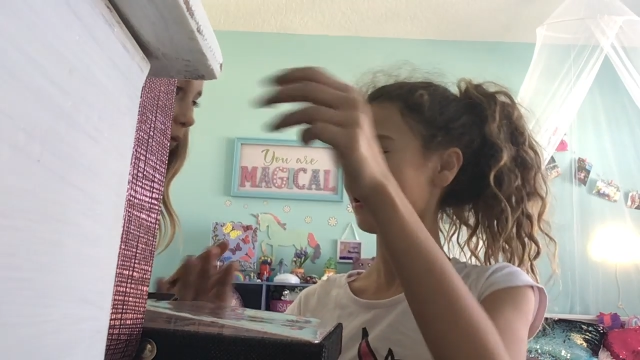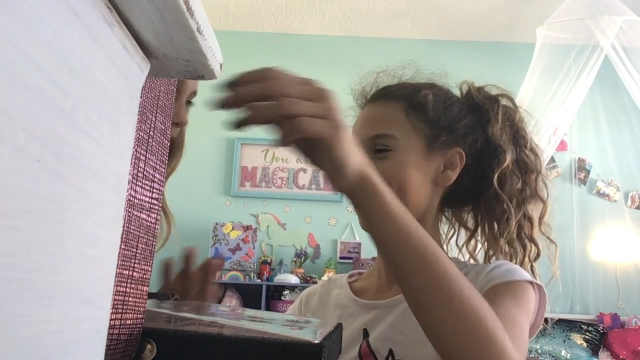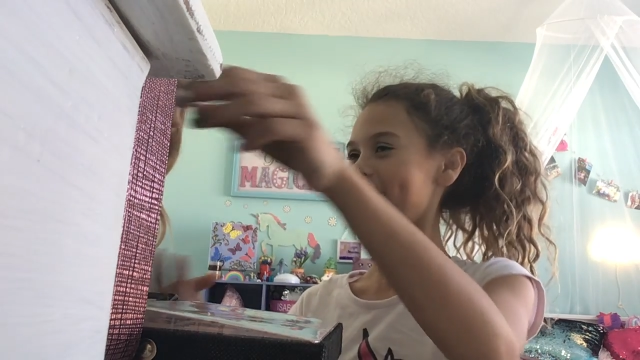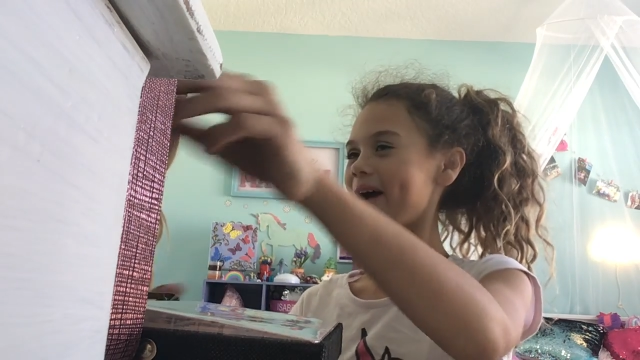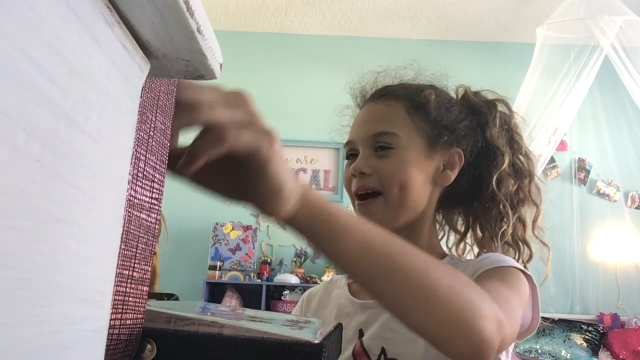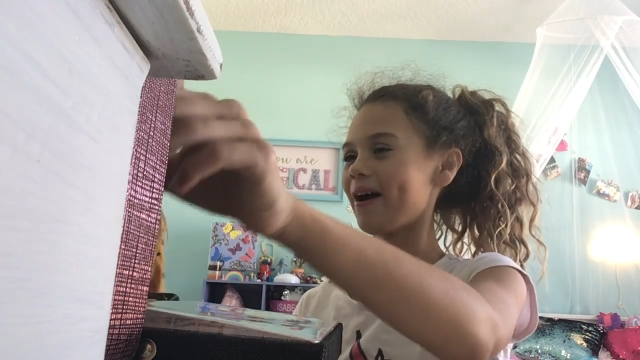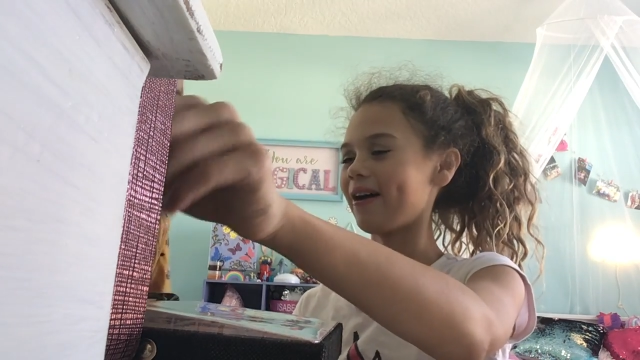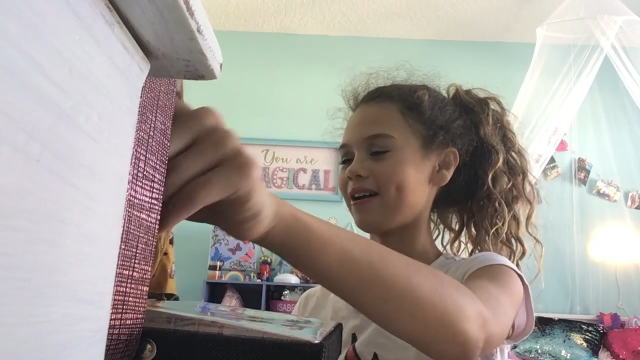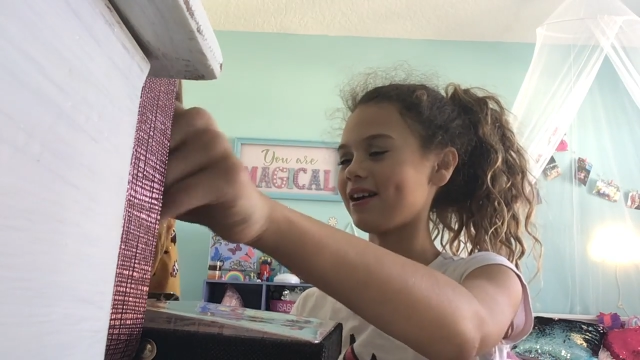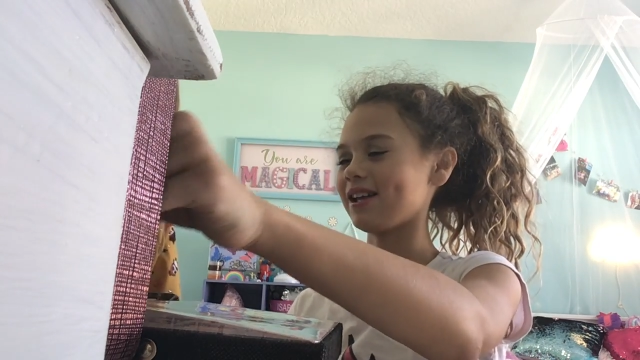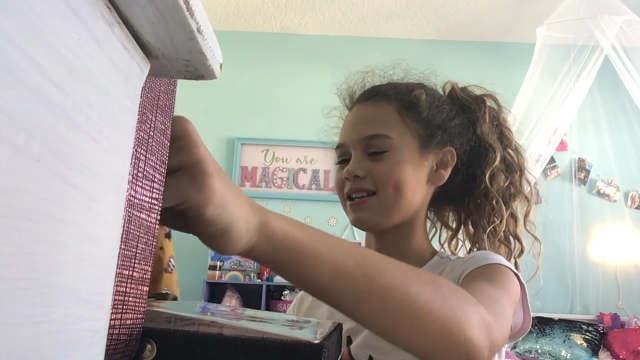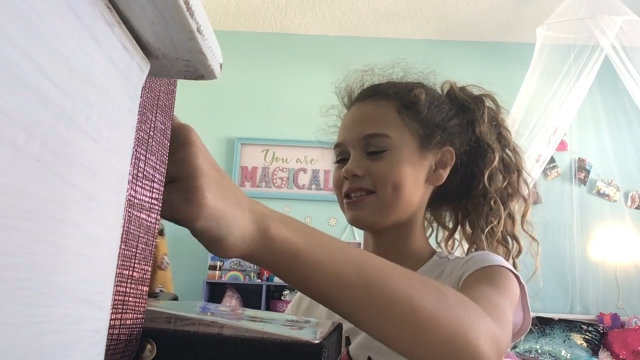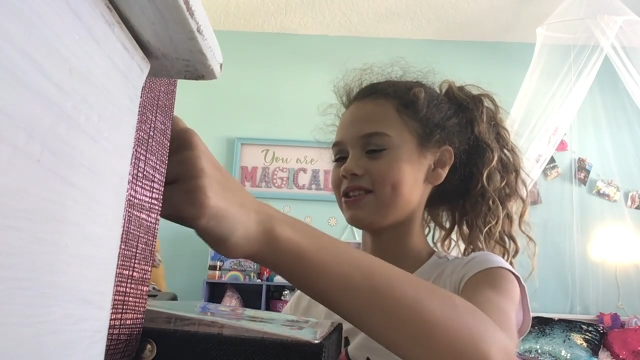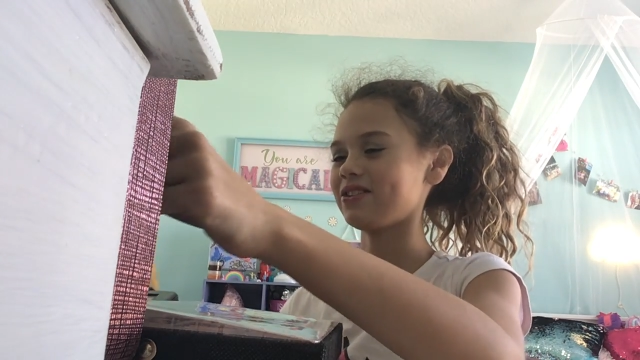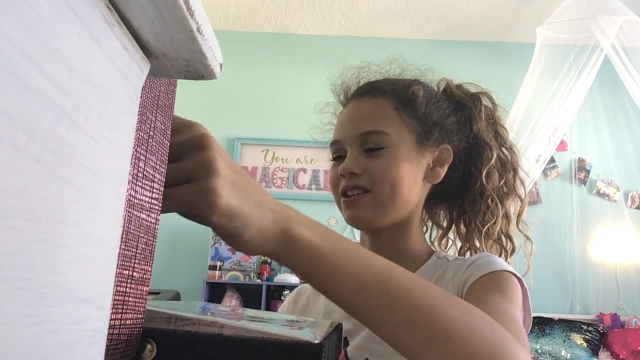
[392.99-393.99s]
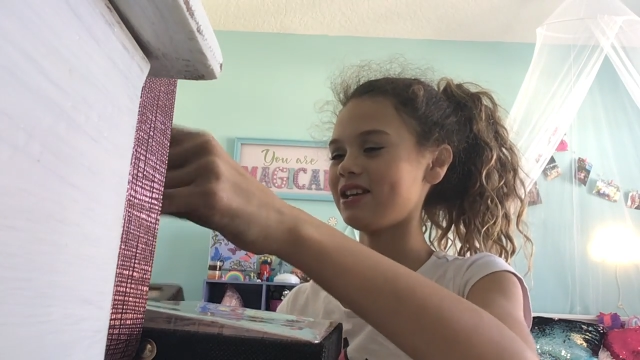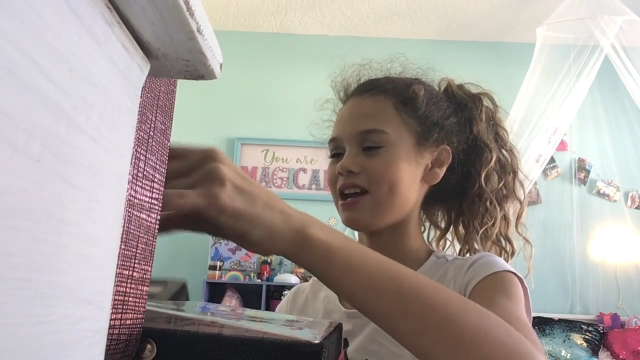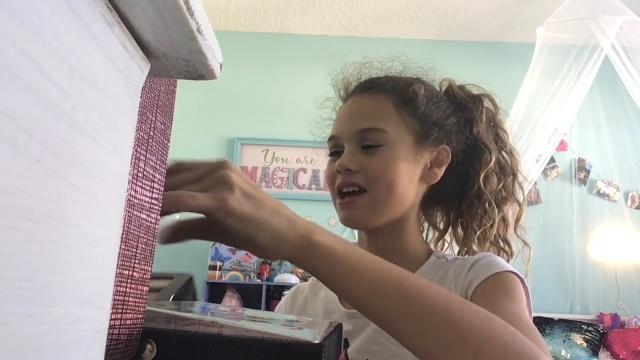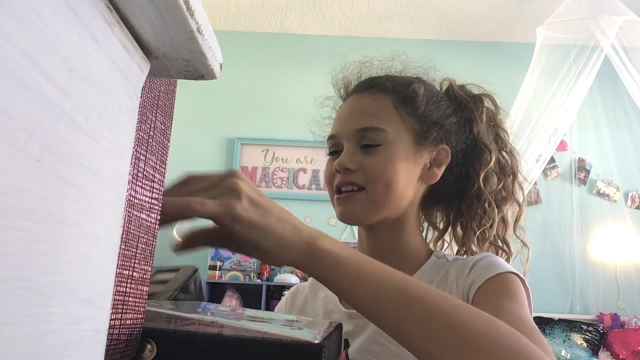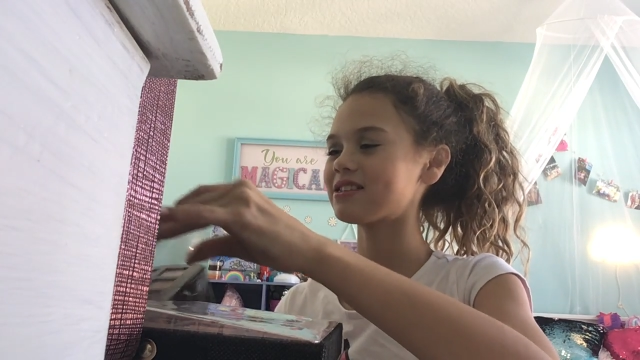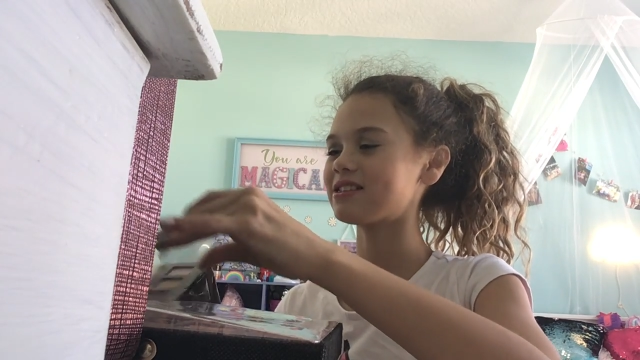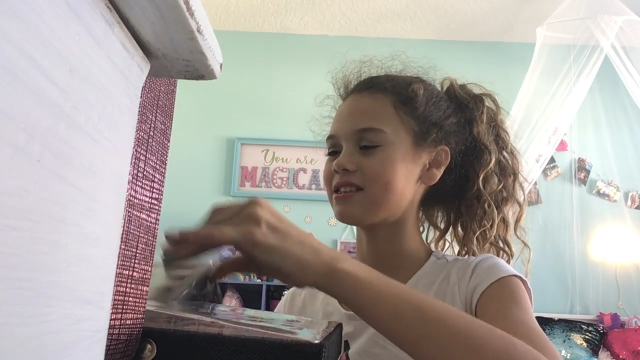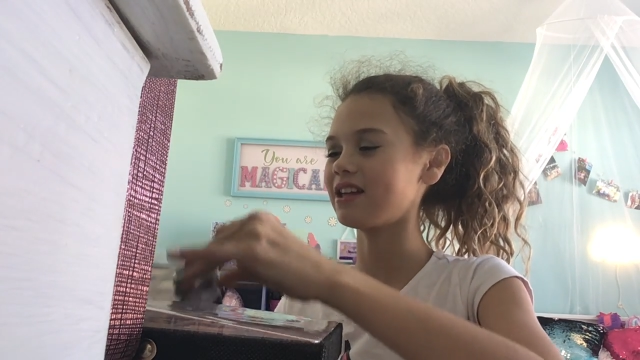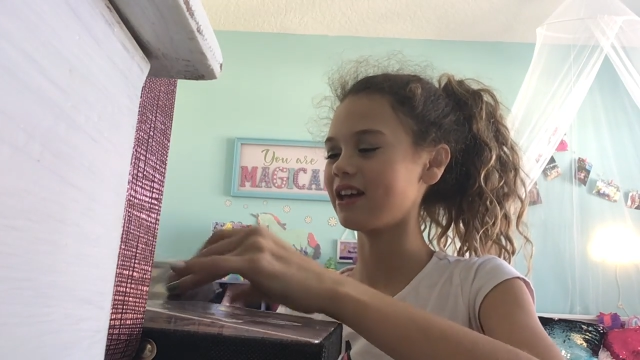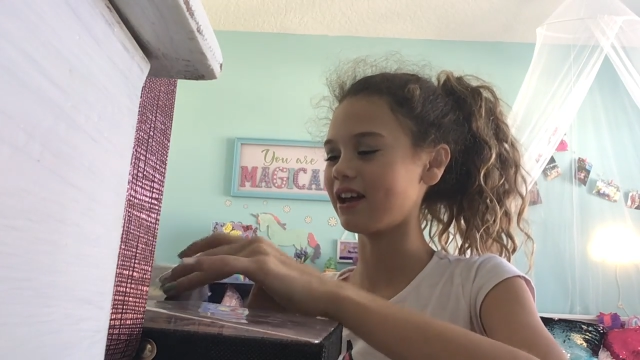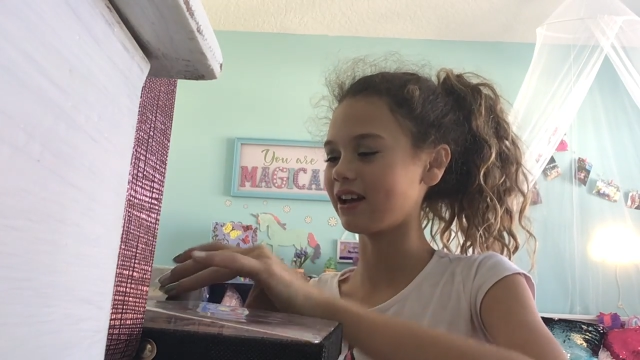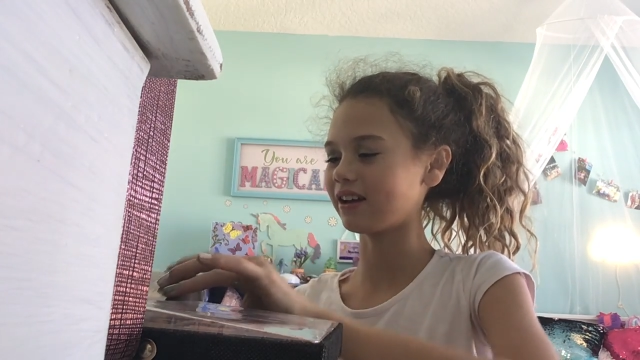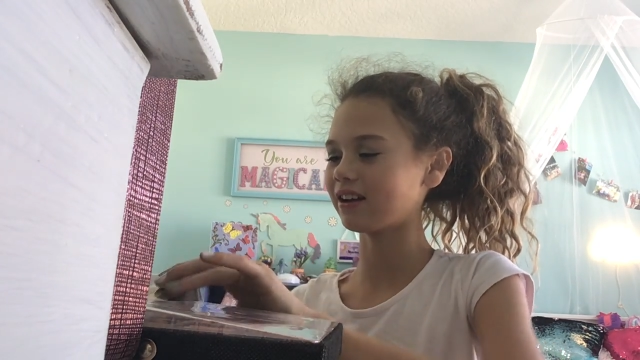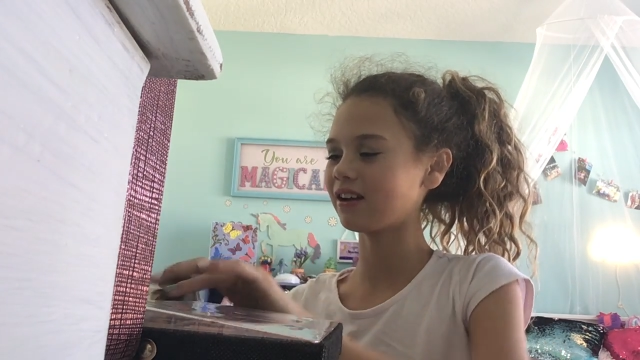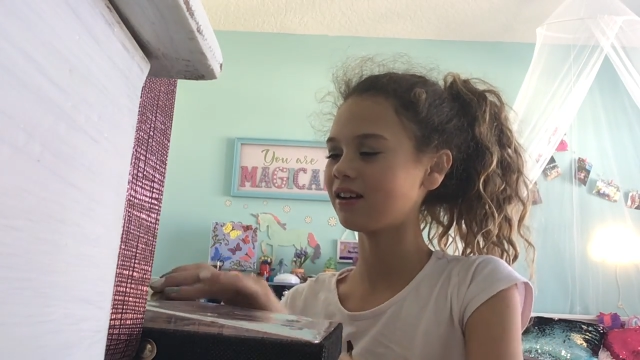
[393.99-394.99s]
There. Alrighty. So the next
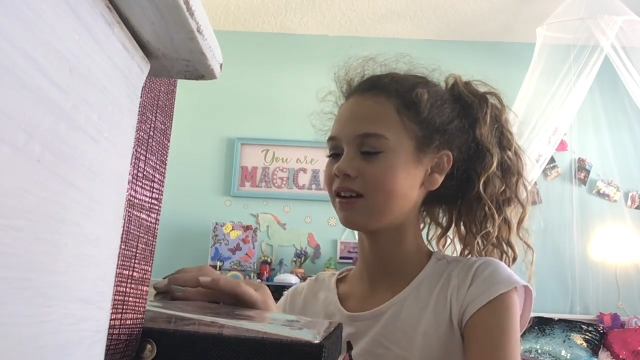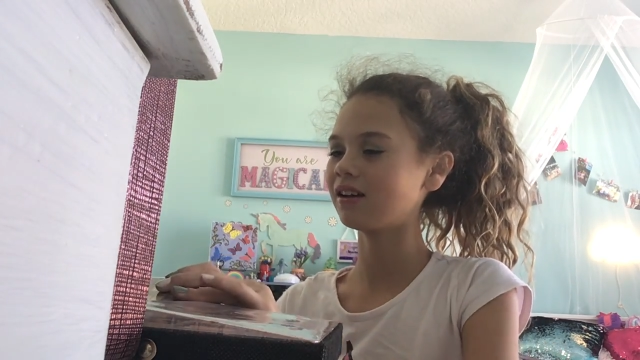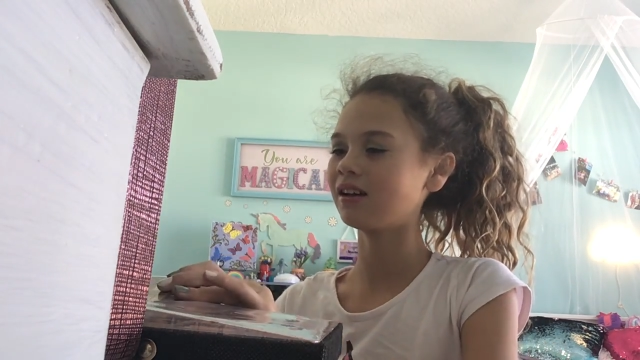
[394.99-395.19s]
thing